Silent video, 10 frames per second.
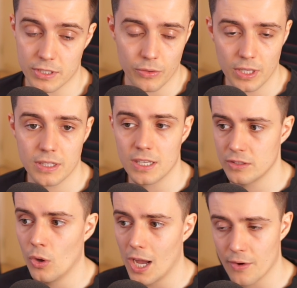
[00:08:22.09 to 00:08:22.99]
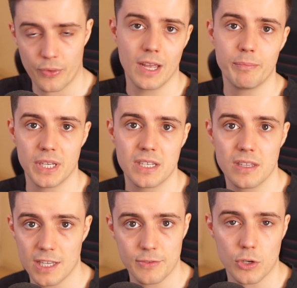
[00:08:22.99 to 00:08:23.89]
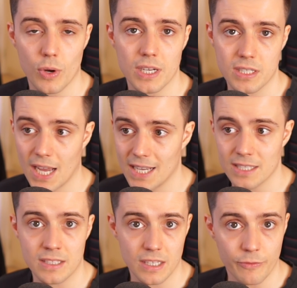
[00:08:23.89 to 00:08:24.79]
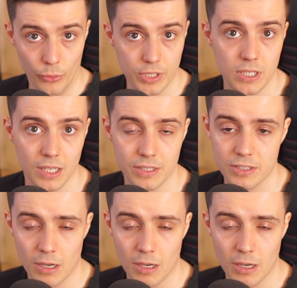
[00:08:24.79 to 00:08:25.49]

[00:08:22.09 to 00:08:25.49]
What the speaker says: So that not every NPC that gives you a quest has voice lines.